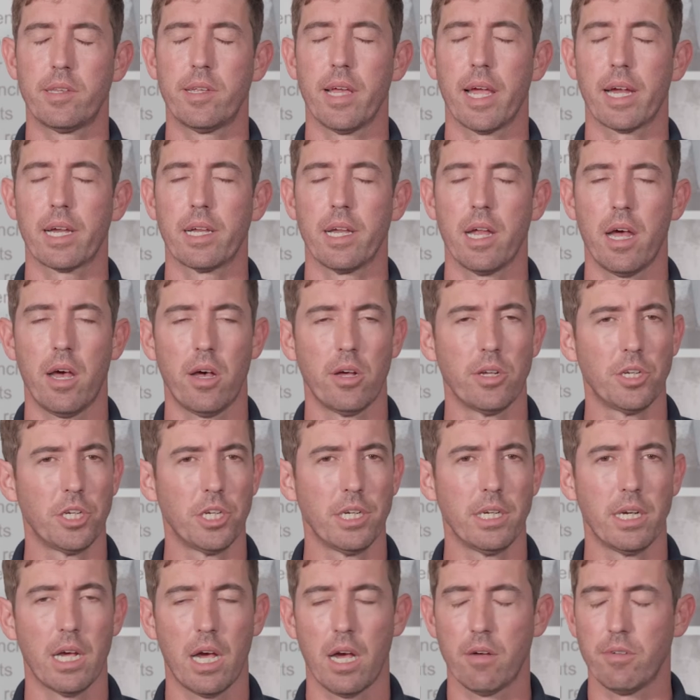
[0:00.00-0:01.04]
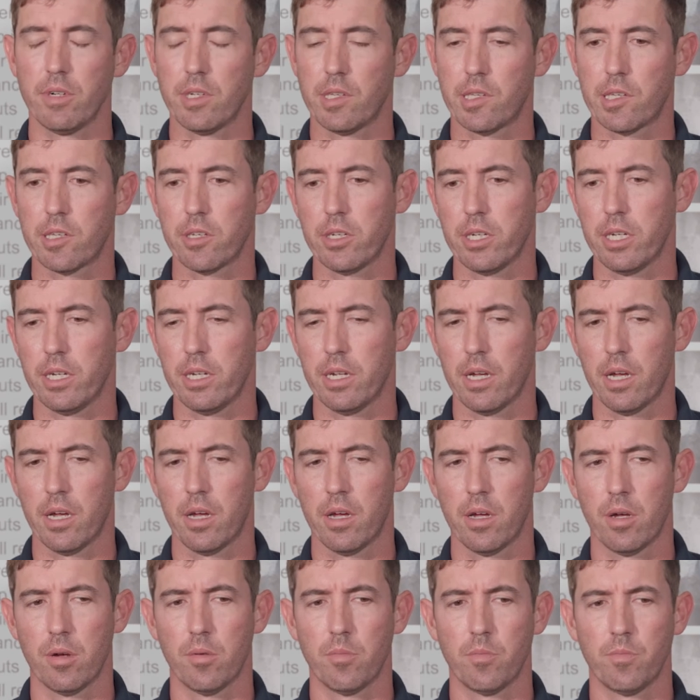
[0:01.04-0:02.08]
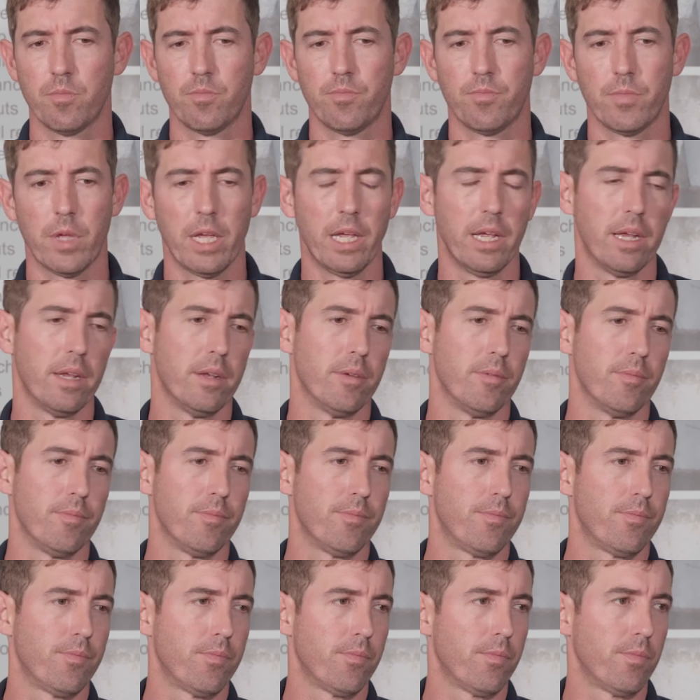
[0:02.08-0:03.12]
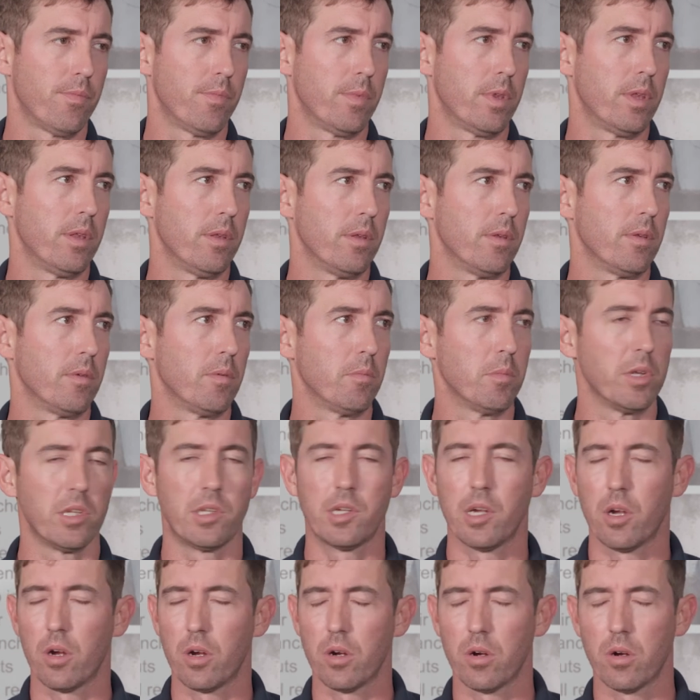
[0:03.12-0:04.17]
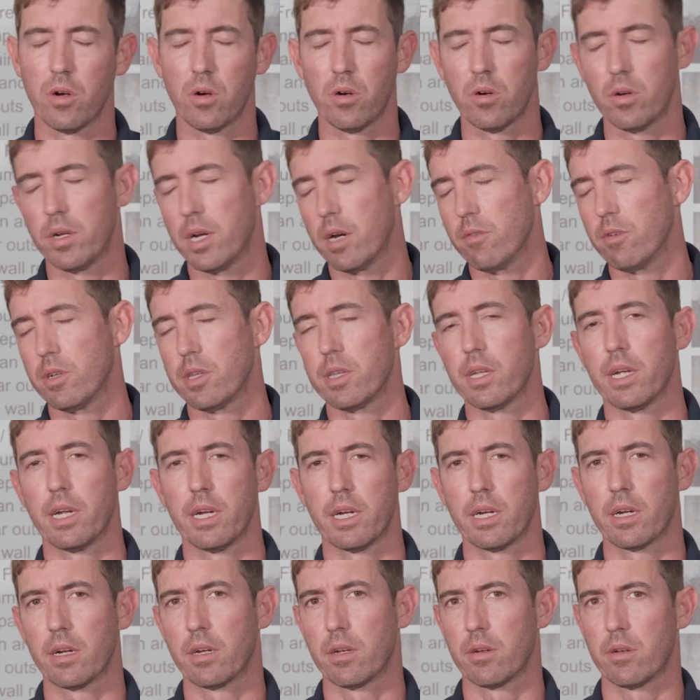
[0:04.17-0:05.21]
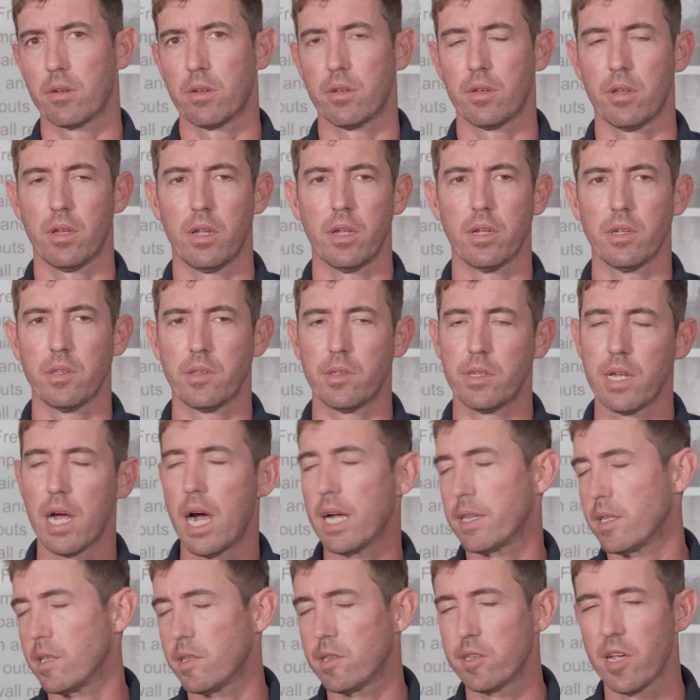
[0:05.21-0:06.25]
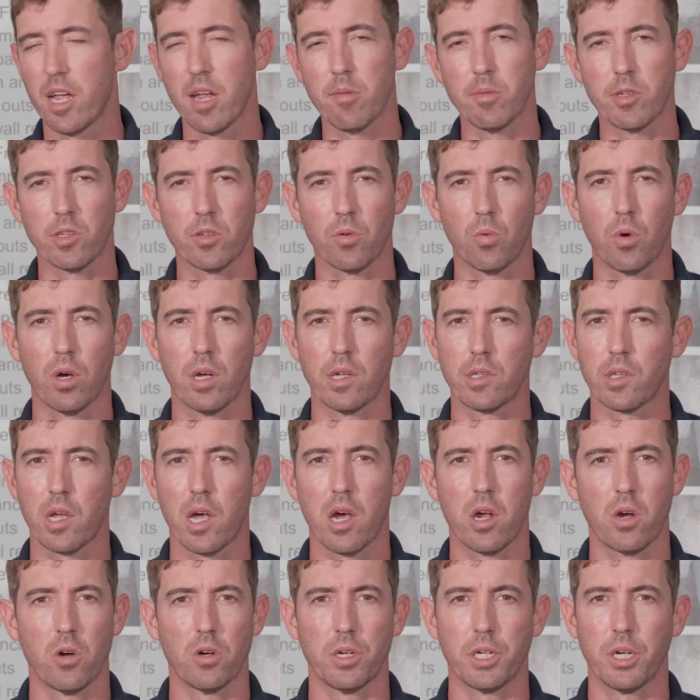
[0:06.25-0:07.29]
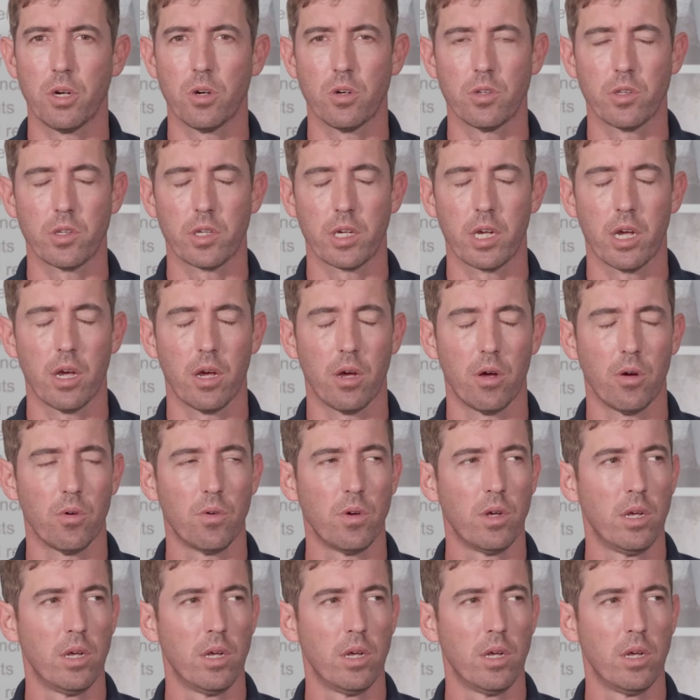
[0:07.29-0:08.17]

Technology, obviously, and material and everything is not the same as it was 100 years ago.